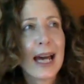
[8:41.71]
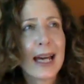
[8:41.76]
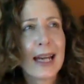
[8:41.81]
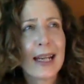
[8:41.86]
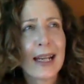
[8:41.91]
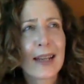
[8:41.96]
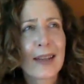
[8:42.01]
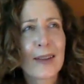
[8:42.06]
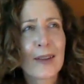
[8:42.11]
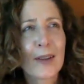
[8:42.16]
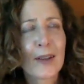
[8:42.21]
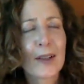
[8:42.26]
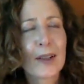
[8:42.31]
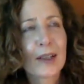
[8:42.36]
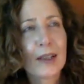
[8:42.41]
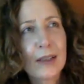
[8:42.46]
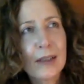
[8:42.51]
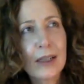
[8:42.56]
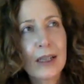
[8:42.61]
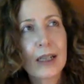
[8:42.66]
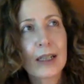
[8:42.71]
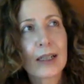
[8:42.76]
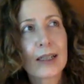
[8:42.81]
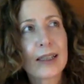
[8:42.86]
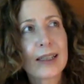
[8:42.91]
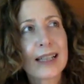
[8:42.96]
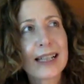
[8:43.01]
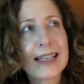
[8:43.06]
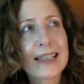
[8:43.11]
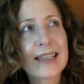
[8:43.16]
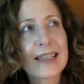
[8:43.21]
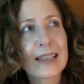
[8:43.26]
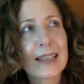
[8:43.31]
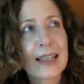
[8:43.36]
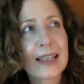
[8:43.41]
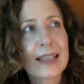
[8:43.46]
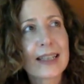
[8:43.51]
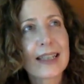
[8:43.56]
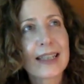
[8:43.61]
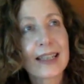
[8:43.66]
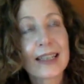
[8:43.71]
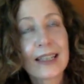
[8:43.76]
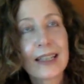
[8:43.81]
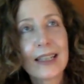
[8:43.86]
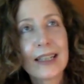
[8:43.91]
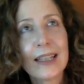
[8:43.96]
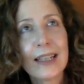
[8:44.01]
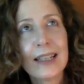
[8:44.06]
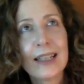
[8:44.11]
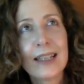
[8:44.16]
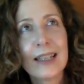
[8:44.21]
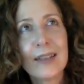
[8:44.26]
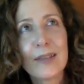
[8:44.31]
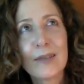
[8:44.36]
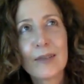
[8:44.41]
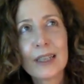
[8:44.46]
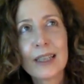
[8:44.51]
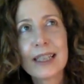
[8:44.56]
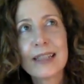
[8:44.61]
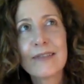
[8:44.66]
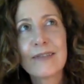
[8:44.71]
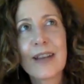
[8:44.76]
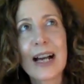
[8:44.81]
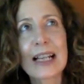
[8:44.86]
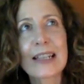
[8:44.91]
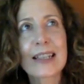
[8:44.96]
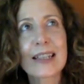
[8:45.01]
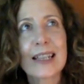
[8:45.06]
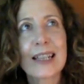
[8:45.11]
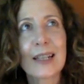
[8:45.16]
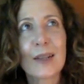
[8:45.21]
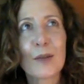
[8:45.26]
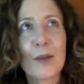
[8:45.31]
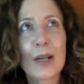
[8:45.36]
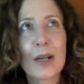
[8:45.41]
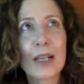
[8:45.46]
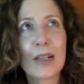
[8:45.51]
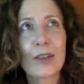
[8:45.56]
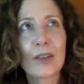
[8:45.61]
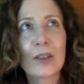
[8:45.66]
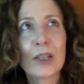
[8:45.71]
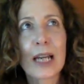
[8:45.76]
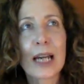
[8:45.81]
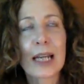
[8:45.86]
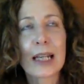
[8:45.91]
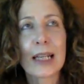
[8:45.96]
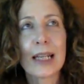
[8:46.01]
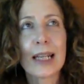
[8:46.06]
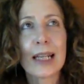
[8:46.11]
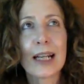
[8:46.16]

and I thought, huh, that's that's really fascinating way to look at it.